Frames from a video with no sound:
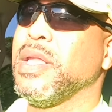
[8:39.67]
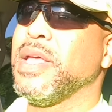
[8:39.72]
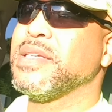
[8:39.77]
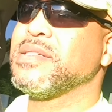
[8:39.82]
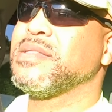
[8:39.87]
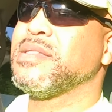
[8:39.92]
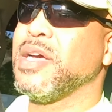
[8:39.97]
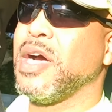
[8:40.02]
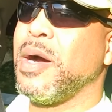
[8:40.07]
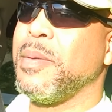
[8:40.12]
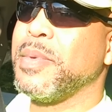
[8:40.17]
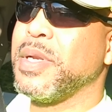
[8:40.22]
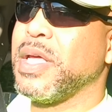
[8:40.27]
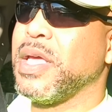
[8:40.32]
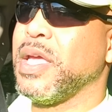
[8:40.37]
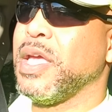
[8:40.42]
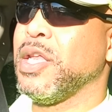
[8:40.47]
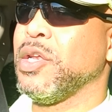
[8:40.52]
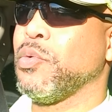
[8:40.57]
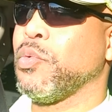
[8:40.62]
less
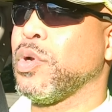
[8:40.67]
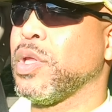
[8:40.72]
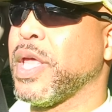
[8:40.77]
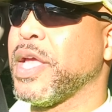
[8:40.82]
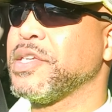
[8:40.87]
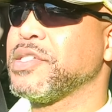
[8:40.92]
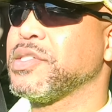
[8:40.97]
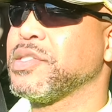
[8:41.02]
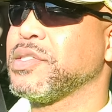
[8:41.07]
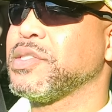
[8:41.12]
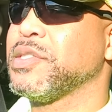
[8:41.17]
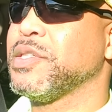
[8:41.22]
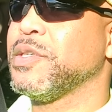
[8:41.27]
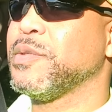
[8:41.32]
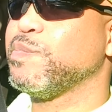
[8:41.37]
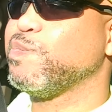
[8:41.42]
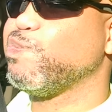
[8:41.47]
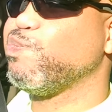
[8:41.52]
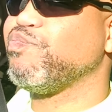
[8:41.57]
dominant in a relationship?